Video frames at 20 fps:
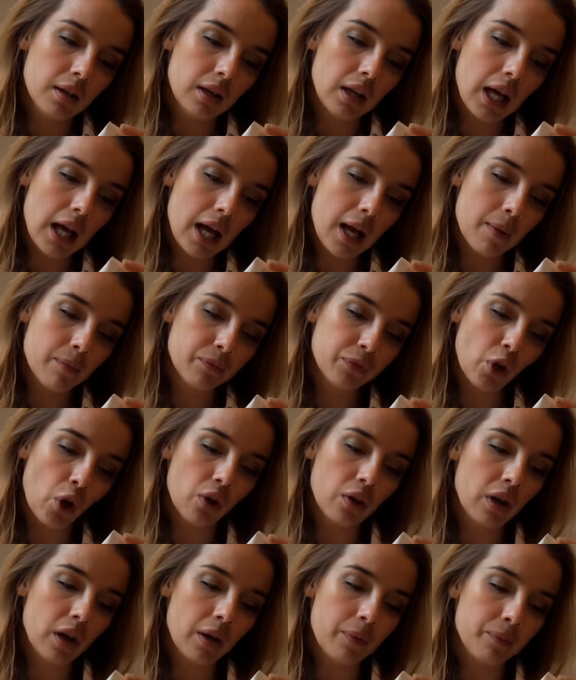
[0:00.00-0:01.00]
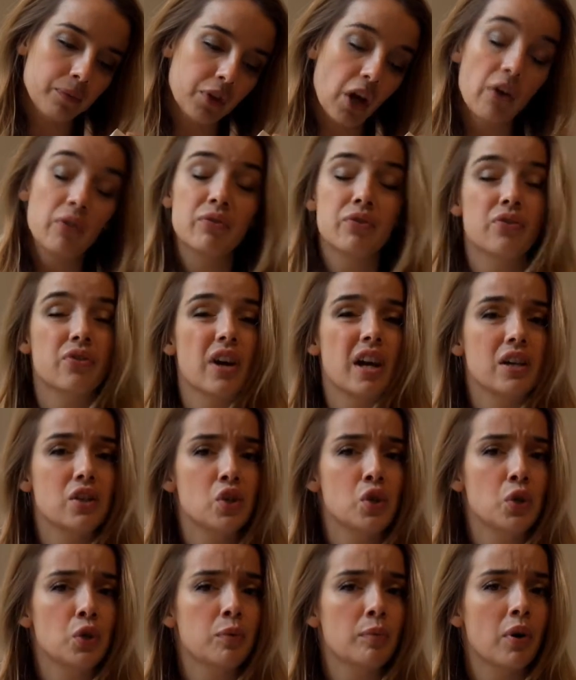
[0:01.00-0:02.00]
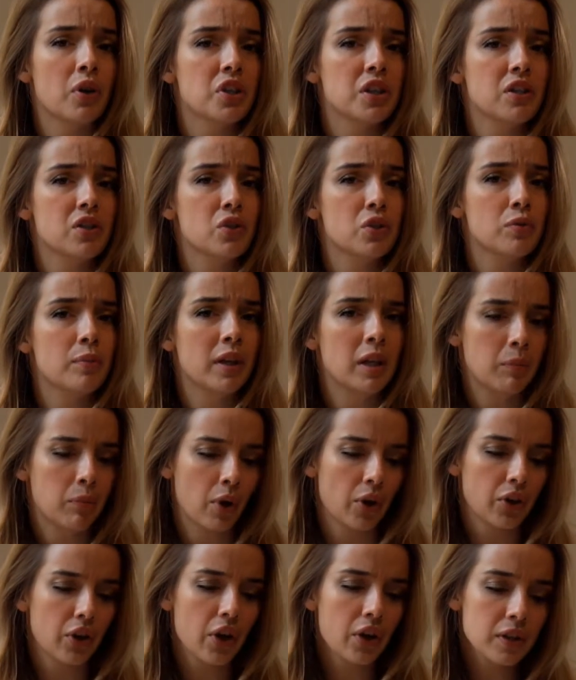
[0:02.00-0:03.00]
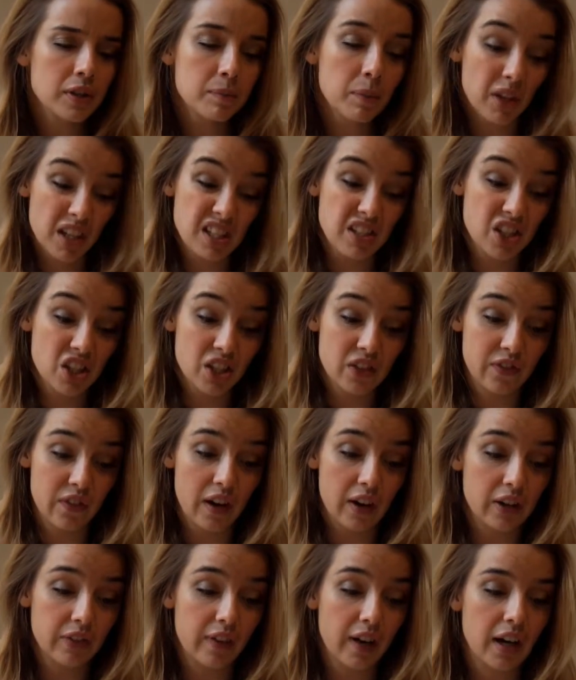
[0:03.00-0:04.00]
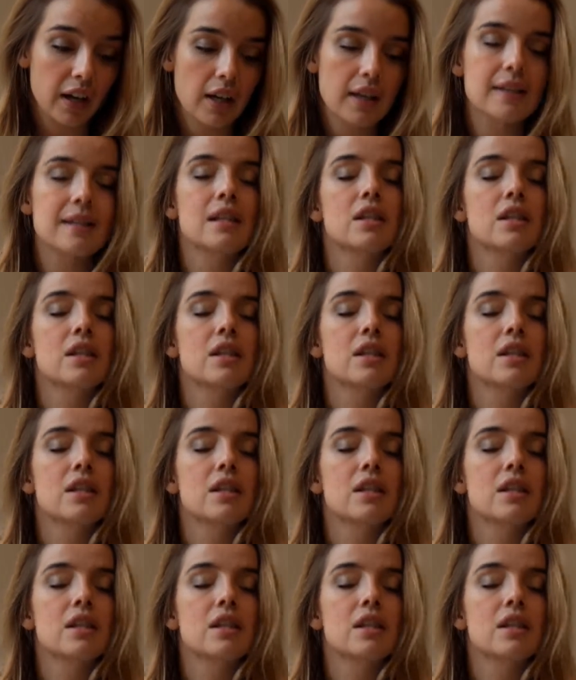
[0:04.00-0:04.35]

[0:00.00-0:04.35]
comfrey too much in too many products, but it's just very, very nice.